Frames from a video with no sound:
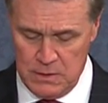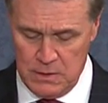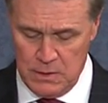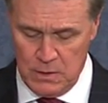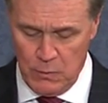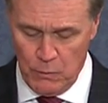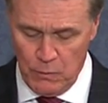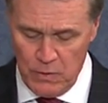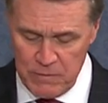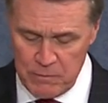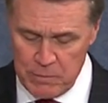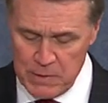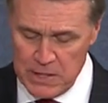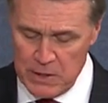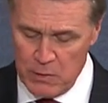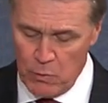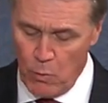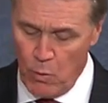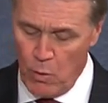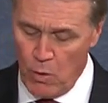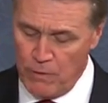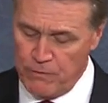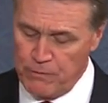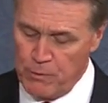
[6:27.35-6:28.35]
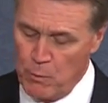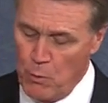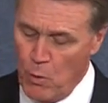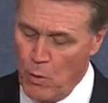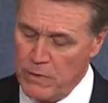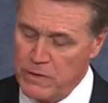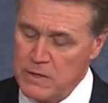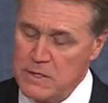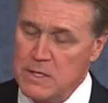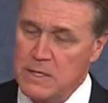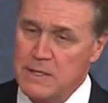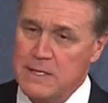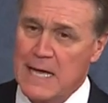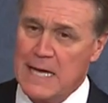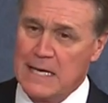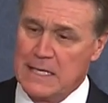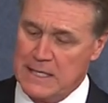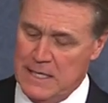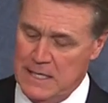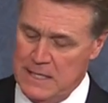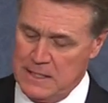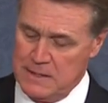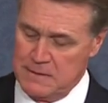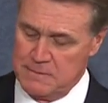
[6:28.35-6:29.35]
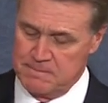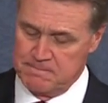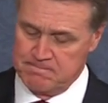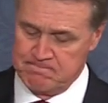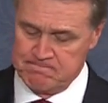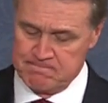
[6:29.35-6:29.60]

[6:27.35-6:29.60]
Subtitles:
We've been at war for more than a decade,